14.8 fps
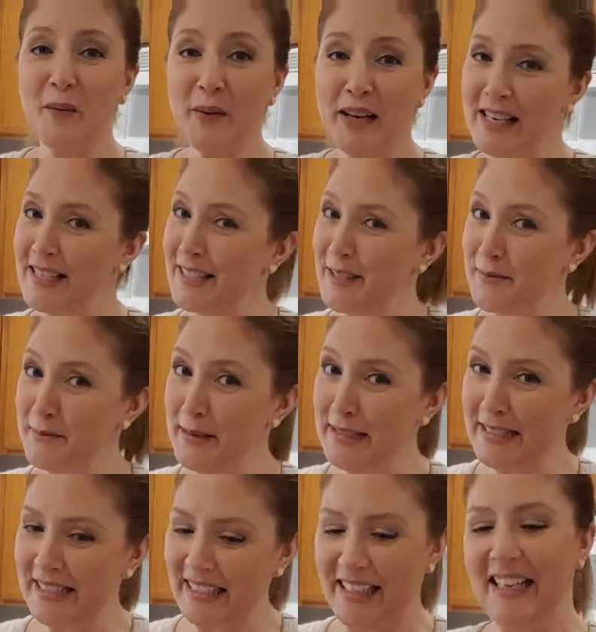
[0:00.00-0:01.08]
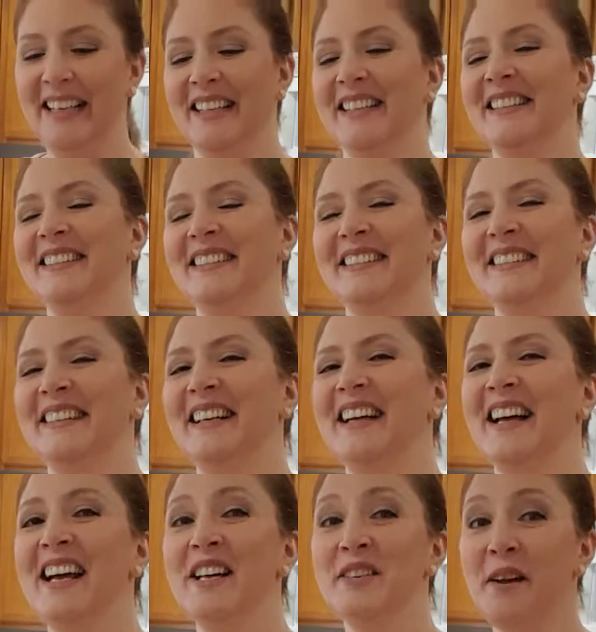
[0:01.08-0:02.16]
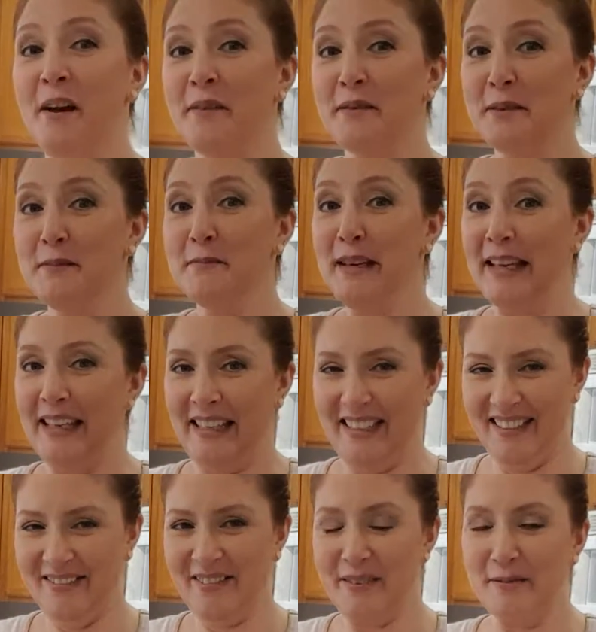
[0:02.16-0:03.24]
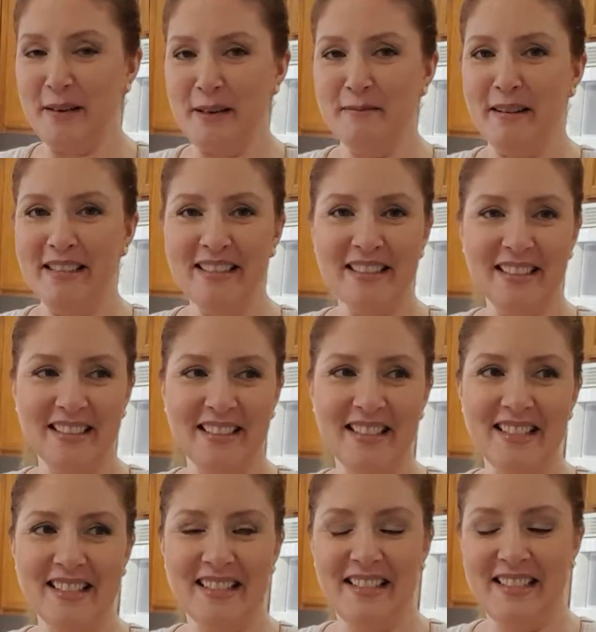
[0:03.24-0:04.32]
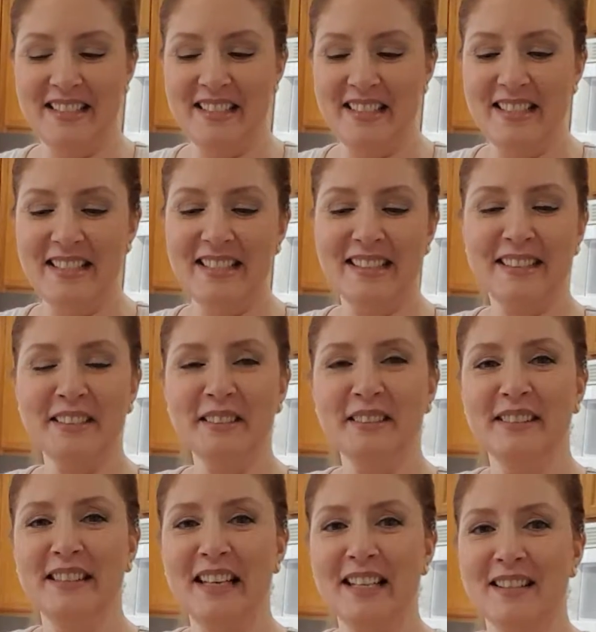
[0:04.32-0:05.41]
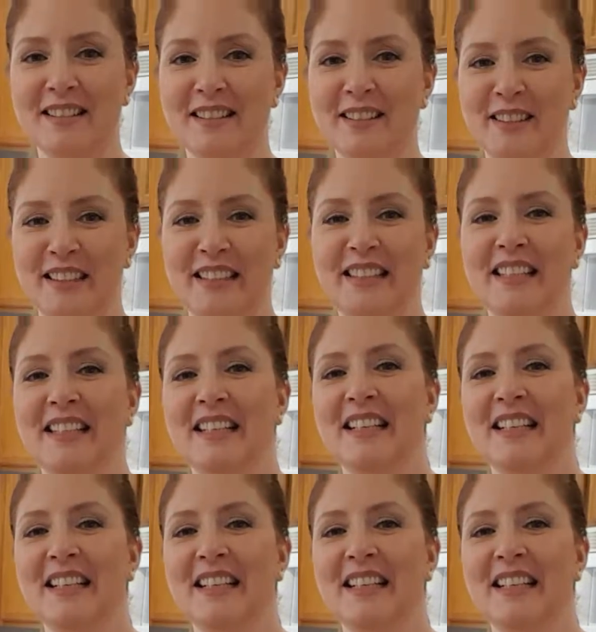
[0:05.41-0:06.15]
already some missing, not from me, from one of my sons. So that's good.